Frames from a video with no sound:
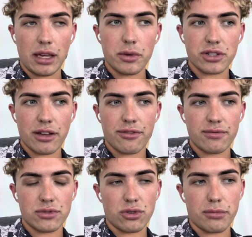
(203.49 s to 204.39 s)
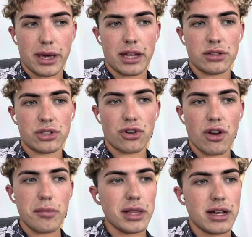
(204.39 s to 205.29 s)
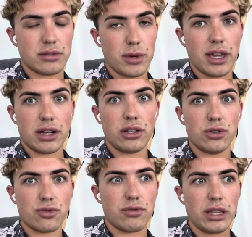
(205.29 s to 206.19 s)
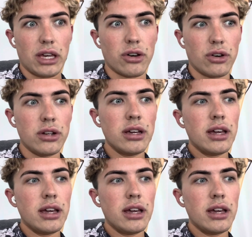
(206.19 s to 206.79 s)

which I saw on my Instagram last week and it looked really good.